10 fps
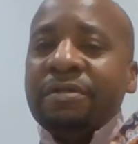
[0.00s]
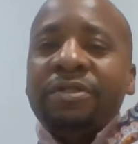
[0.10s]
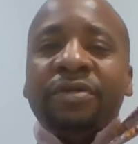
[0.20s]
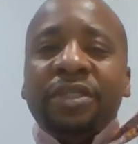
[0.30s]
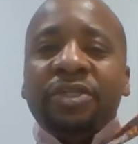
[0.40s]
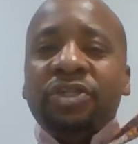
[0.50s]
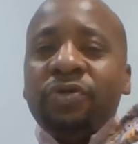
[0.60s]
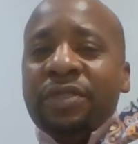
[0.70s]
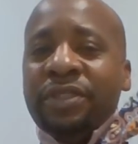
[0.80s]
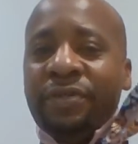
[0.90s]
so that the
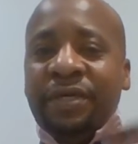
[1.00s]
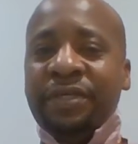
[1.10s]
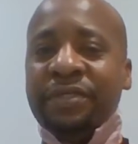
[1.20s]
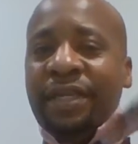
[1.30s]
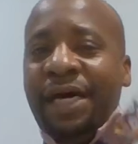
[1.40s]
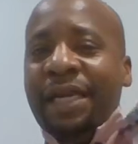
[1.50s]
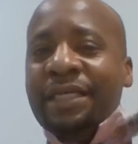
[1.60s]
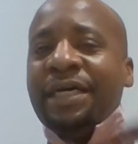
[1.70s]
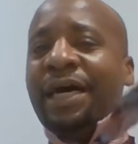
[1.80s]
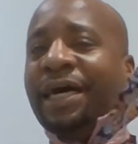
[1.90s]
shorter, so now there's a lot of
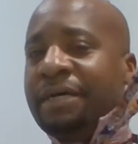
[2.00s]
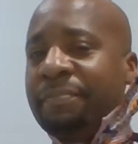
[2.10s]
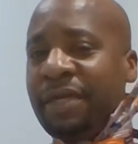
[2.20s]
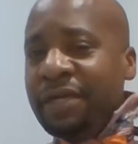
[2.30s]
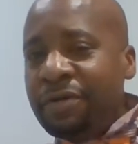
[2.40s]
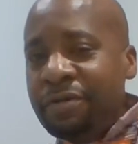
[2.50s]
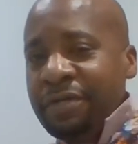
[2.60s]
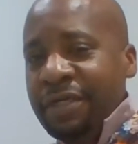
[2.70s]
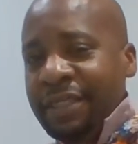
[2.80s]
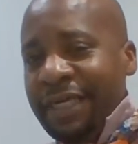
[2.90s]
tie up here.
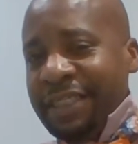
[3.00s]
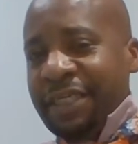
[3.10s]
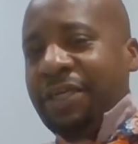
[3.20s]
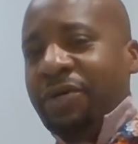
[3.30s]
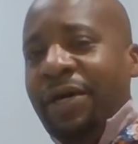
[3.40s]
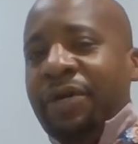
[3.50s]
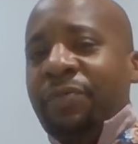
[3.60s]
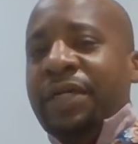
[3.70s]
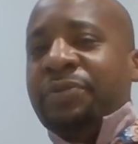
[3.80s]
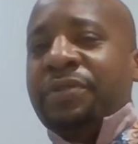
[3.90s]
That's going to go out of
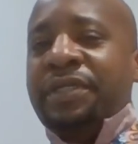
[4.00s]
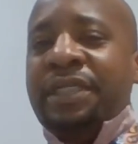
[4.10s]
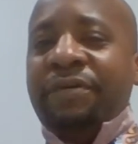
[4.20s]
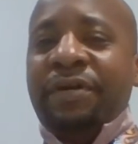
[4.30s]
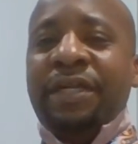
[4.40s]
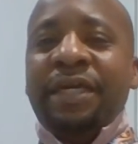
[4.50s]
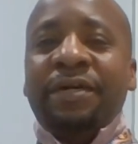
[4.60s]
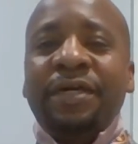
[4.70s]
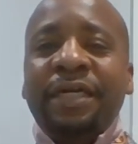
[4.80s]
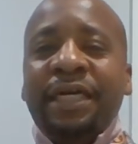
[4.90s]
the way, so we don't need that right
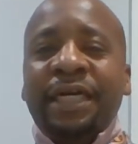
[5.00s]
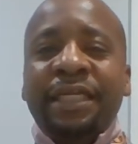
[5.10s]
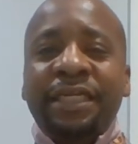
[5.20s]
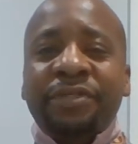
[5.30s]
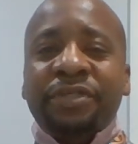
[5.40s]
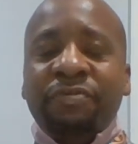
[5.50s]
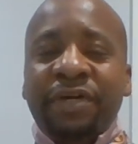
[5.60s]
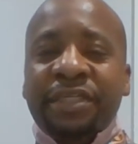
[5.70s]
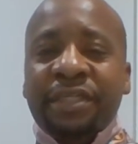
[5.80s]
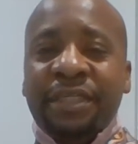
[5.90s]
now. And then there's the
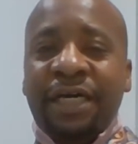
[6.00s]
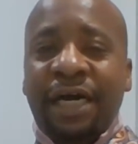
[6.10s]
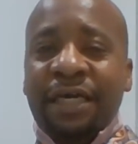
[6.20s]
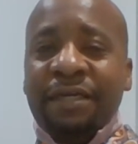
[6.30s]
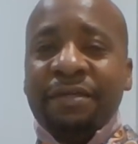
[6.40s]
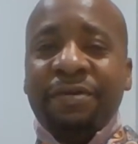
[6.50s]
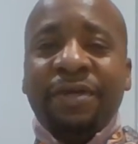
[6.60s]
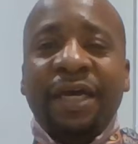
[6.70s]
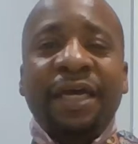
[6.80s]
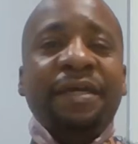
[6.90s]
rest of the tie,
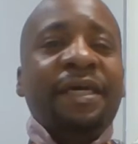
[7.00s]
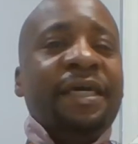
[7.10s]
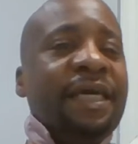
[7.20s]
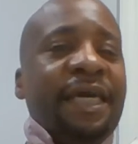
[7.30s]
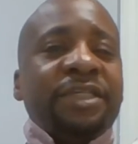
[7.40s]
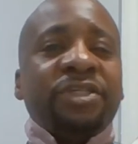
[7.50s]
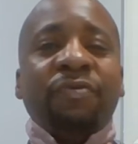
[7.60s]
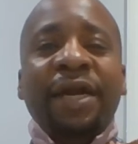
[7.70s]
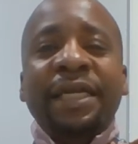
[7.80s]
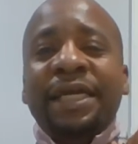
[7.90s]
okay? And so
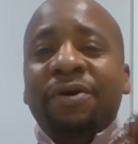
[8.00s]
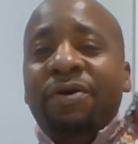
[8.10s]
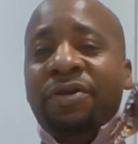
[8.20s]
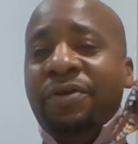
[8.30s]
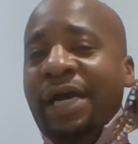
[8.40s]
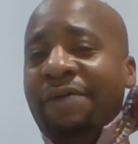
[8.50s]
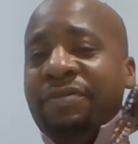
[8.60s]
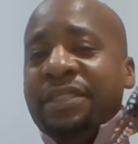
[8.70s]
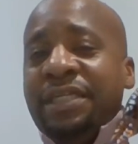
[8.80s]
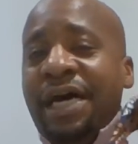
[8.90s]
right now, all you have
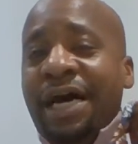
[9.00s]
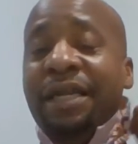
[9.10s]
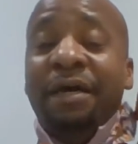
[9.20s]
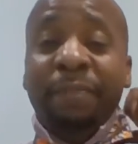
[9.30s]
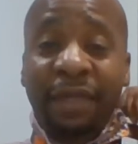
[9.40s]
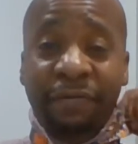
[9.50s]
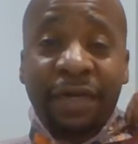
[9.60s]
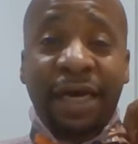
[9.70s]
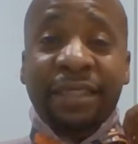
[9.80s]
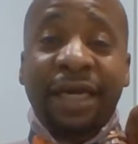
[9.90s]
is a knot. Believe it or
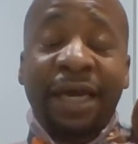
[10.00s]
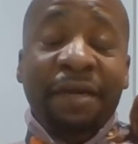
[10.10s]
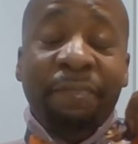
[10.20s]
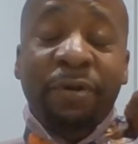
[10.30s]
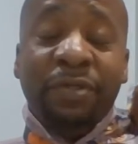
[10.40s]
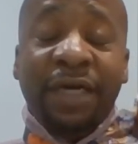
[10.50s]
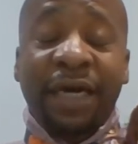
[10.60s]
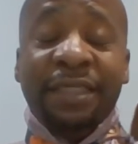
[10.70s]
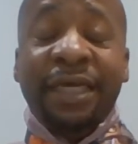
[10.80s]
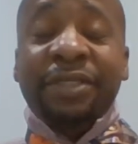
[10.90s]
not, tying a bow
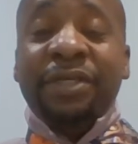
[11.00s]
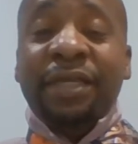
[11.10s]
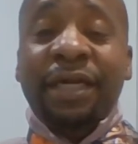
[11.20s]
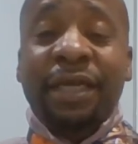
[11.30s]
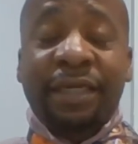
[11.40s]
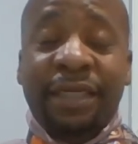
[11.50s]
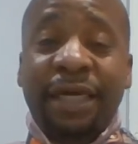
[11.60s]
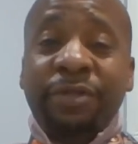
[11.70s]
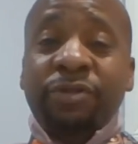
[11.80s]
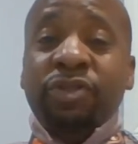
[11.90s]
tie is actually a lot like
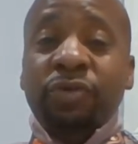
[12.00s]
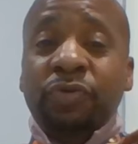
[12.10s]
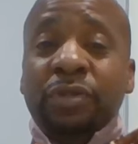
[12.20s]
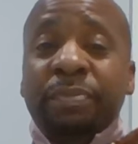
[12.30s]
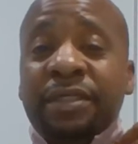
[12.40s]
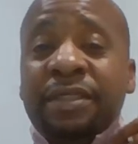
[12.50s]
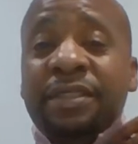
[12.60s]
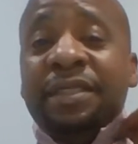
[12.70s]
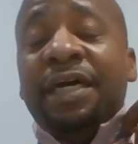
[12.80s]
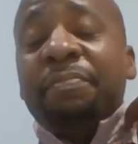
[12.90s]
tying your shoes, but
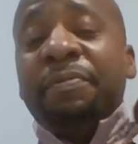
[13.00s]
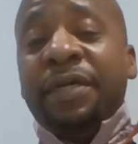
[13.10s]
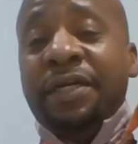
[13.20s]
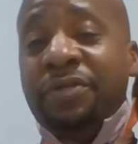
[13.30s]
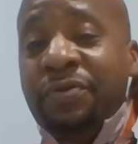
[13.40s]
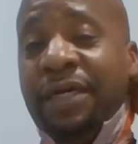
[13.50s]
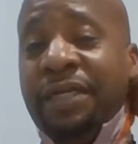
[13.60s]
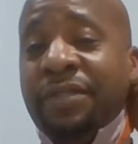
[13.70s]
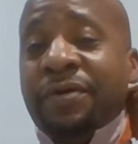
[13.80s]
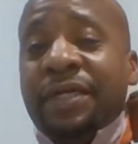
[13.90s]
since a lot of people can't do that
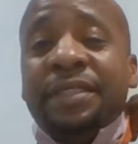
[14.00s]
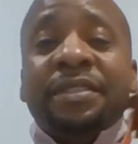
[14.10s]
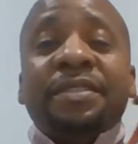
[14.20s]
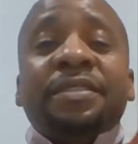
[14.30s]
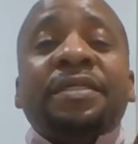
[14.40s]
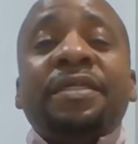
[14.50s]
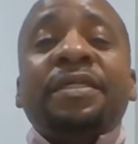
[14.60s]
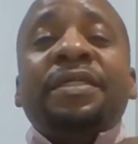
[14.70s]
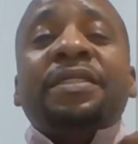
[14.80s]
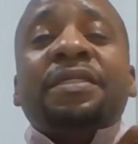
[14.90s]
either, I guess this
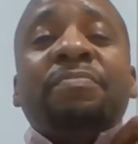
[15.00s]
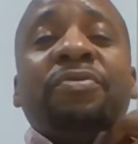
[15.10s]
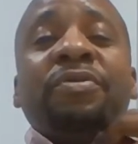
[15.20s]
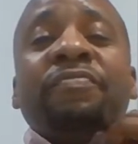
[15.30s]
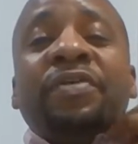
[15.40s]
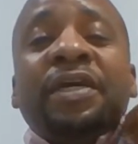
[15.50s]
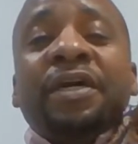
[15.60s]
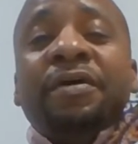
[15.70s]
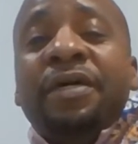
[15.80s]
is an important video.